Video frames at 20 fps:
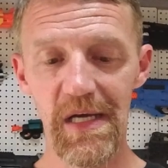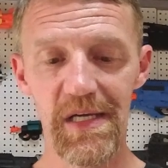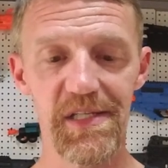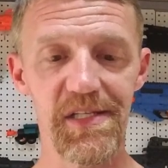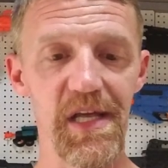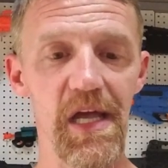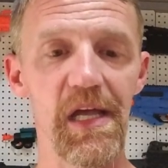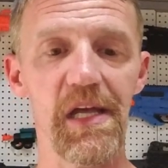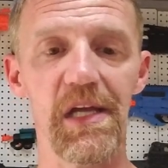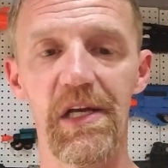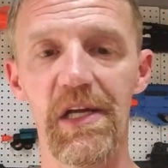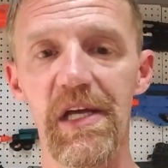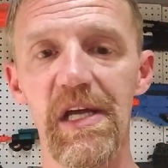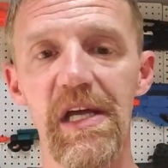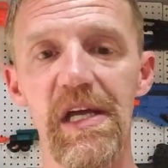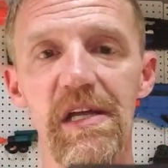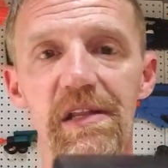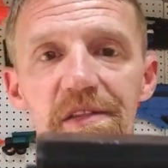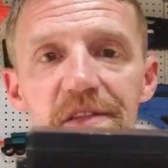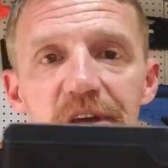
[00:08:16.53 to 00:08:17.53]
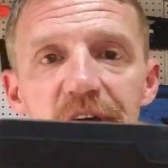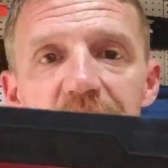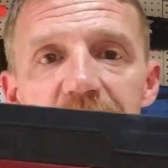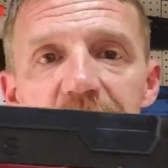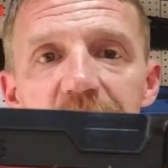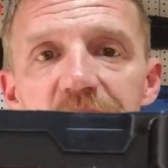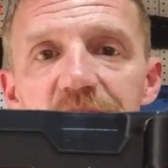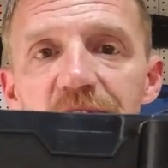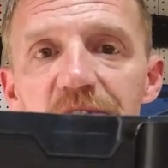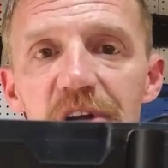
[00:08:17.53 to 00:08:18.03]
Secondly,
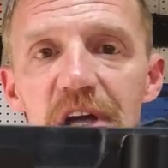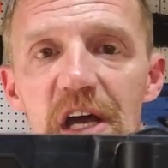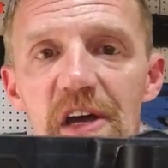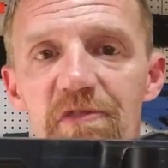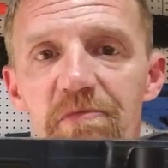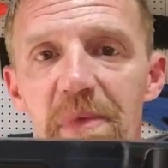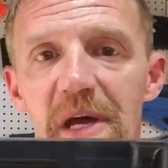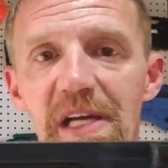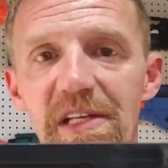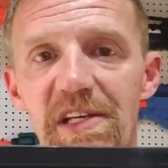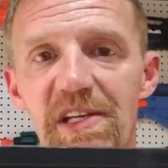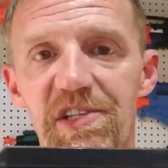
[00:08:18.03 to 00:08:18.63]
they could have made